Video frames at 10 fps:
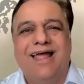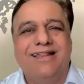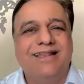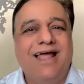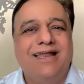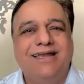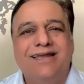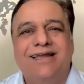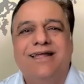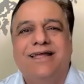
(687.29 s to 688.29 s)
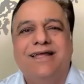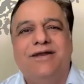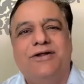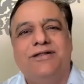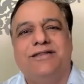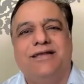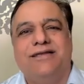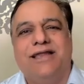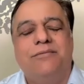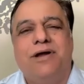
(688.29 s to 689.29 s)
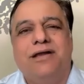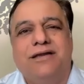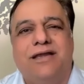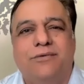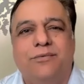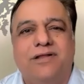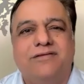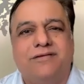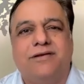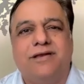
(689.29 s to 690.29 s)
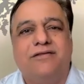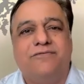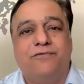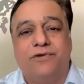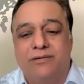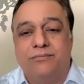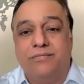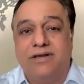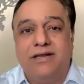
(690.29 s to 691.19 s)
And then, that time I did advanced class for them.